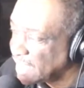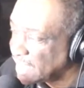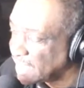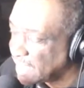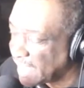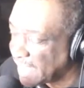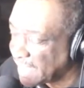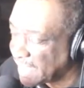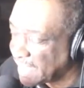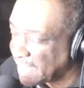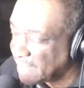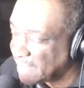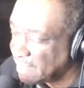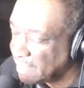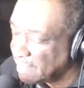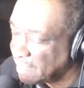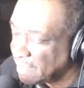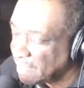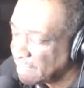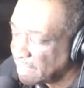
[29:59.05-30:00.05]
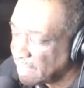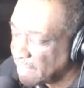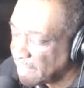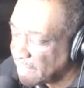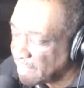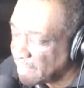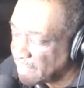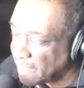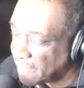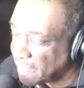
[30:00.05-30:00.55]
like
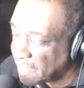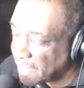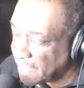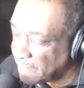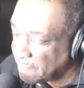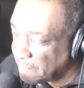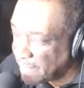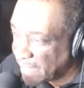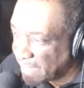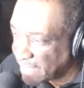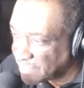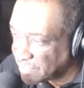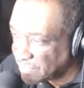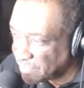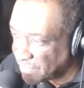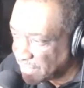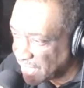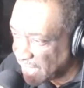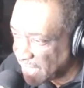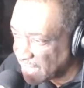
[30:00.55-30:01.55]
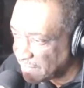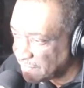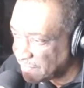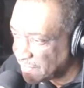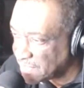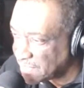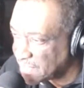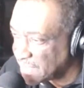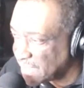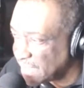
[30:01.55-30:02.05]
Ambassador Yanovich
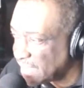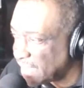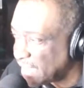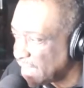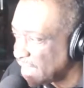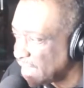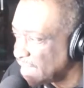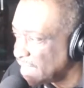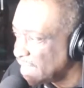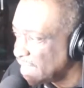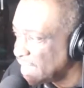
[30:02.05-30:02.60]
saying,